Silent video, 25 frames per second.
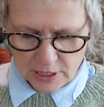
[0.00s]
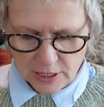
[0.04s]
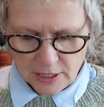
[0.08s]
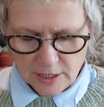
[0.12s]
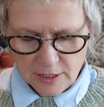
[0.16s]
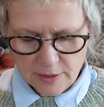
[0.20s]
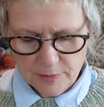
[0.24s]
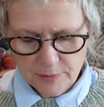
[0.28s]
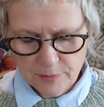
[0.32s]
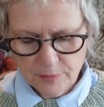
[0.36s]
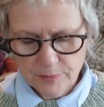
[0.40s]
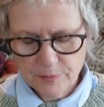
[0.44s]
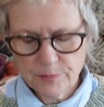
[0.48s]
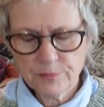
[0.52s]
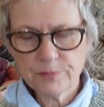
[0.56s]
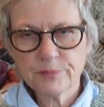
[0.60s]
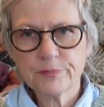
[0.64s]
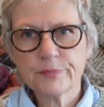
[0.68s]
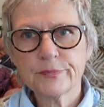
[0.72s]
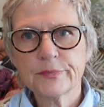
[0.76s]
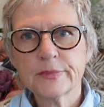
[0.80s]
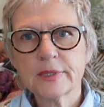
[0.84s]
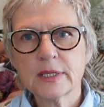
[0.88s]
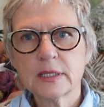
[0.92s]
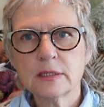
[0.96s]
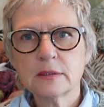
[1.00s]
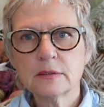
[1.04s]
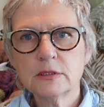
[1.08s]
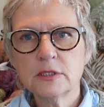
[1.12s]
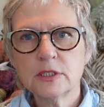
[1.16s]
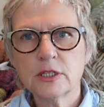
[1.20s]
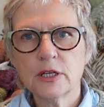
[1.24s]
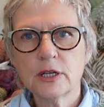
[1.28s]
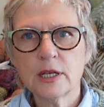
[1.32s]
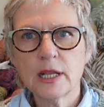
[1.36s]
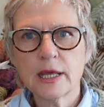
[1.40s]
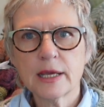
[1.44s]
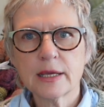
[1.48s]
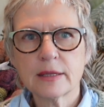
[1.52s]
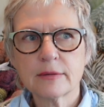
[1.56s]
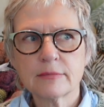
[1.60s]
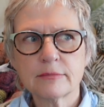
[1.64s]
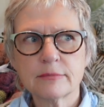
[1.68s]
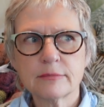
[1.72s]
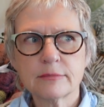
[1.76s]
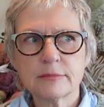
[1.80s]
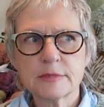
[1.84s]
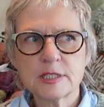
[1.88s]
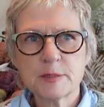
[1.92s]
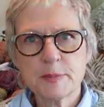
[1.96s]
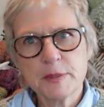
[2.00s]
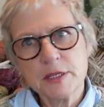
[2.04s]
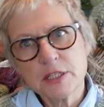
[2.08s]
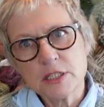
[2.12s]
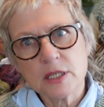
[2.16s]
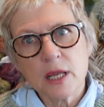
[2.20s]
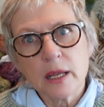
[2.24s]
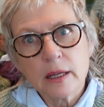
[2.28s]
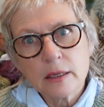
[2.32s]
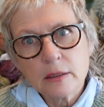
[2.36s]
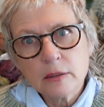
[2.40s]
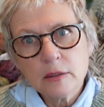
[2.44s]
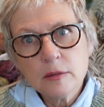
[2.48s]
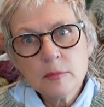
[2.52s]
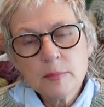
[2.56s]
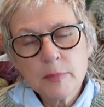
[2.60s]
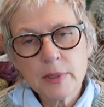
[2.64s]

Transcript: like Spin Cycle,